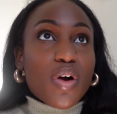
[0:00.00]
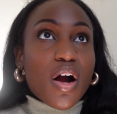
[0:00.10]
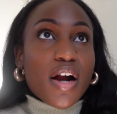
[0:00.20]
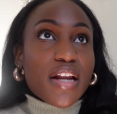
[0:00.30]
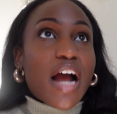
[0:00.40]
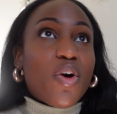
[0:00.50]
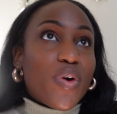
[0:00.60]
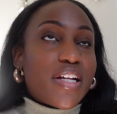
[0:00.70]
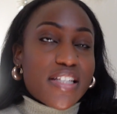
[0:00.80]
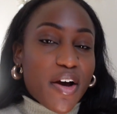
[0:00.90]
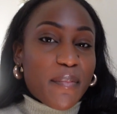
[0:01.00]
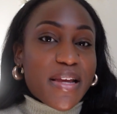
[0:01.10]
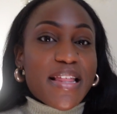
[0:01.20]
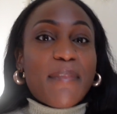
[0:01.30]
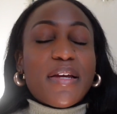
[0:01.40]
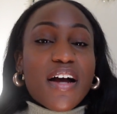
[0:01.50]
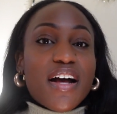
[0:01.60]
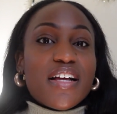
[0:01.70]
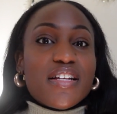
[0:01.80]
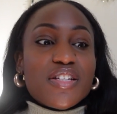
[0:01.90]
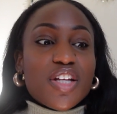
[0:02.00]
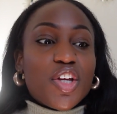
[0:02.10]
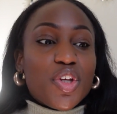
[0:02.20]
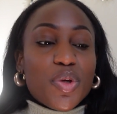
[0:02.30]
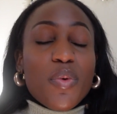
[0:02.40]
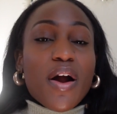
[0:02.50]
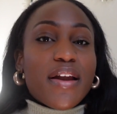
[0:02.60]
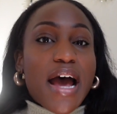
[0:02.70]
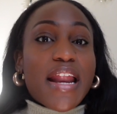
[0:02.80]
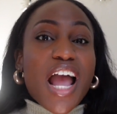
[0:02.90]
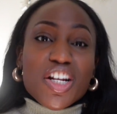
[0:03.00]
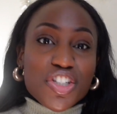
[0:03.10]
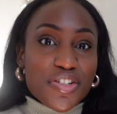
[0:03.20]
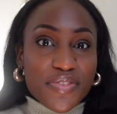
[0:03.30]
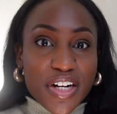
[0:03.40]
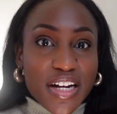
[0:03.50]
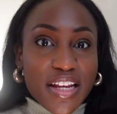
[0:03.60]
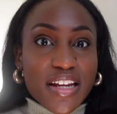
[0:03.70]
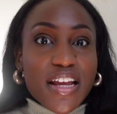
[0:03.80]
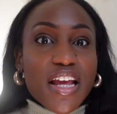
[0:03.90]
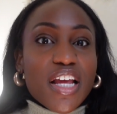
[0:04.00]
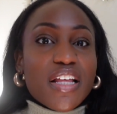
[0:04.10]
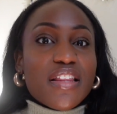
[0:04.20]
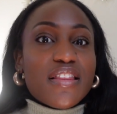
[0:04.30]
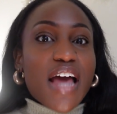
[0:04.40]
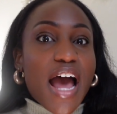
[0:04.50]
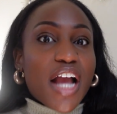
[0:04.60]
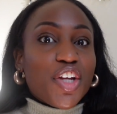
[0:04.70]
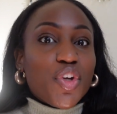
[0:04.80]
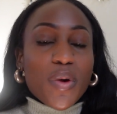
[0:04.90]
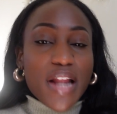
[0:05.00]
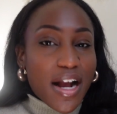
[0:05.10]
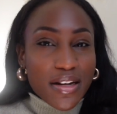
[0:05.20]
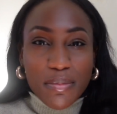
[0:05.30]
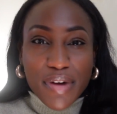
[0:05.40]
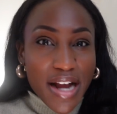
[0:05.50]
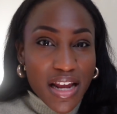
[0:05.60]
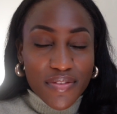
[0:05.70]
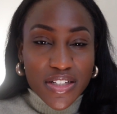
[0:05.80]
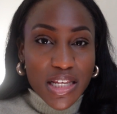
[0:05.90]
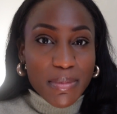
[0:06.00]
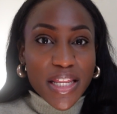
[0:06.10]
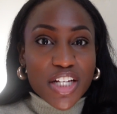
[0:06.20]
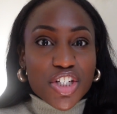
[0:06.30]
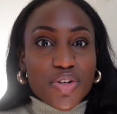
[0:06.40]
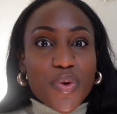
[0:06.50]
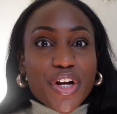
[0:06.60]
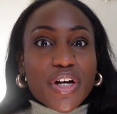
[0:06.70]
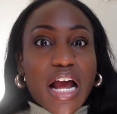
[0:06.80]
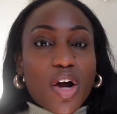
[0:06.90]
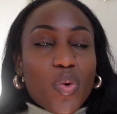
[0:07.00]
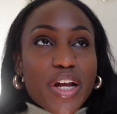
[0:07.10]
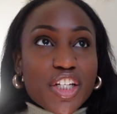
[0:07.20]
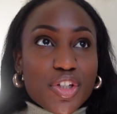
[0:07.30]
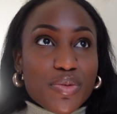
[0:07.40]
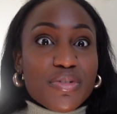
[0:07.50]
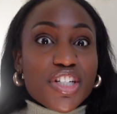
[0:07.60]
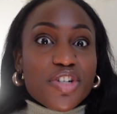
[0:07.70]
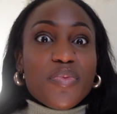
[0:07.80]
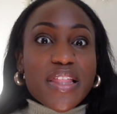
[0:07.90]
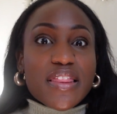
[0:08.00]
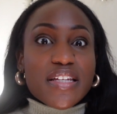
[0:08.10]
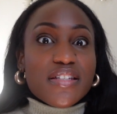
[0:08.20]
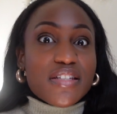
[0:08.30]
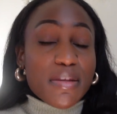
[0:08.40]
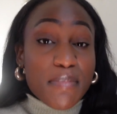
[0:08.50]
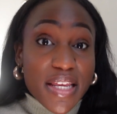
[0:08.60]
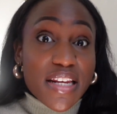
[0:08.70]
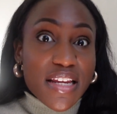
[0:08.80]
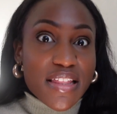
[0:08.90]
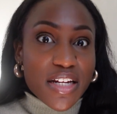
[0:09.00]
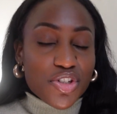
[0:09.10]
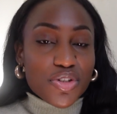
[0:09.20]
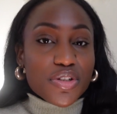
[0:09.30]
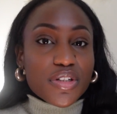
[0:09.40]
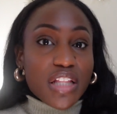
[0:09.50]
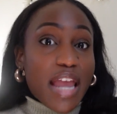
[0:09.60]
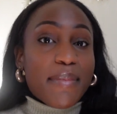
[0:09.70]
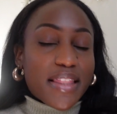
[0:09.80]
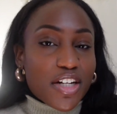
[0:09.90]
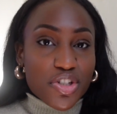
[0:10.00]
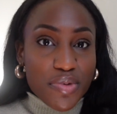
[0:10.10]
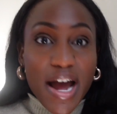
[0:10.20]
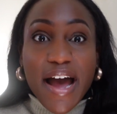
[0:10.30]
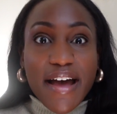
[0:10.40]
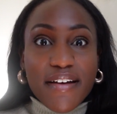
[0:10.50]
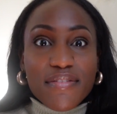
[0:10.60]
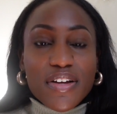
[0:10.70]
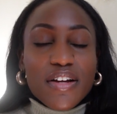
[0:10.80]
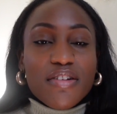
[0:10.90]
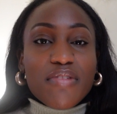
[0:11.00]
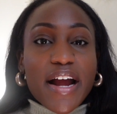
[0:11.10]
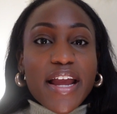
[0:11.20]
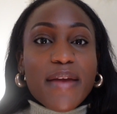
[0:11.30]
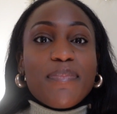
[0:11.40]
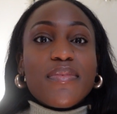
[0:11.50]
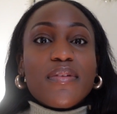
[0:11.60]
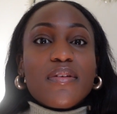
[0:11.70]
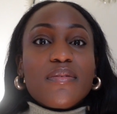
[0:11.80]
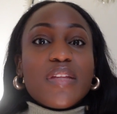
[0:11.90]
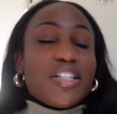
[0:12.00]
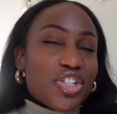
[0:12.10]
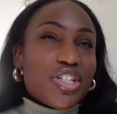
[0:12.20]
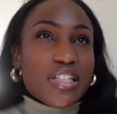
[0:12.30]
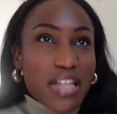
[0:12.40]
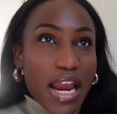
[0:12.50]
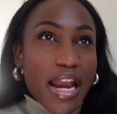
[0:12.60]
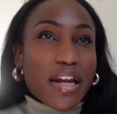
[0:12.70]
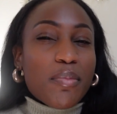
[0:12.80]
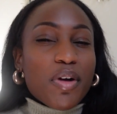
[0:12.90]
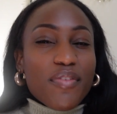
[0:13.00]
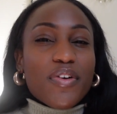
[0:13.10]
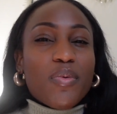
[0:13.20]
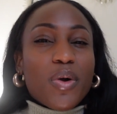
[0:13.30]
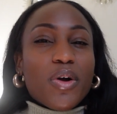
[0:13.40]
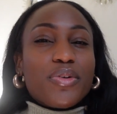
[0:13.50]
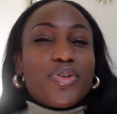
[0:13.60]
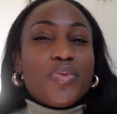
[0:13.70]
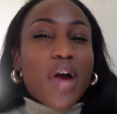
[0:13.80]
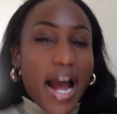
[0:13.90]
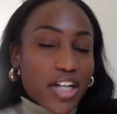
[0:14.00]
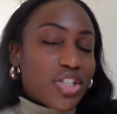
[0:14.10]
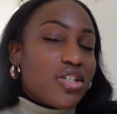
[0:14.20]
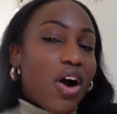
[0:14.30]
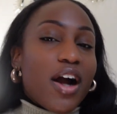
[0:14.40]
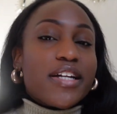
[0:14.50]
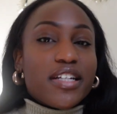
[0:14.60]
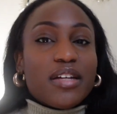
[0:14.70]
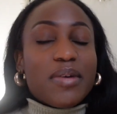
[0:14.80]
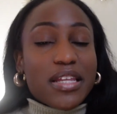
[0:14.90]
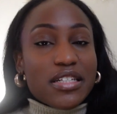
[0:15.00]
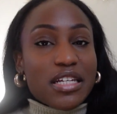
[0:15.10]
are not going to tell me that because you are not extroverted that you are not going to break out of intimidation, or you're not going to deal with this timidity that you're claiming that you have, right? Let's just say in a perfect world you actually are dealing with